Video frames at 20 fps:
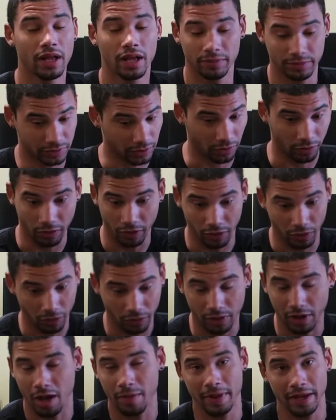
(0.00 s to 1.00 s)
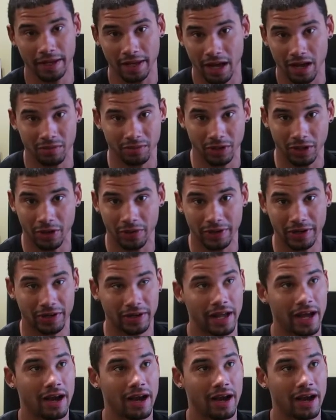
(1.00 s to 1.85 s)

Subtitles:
I'm sort of a little comment down below here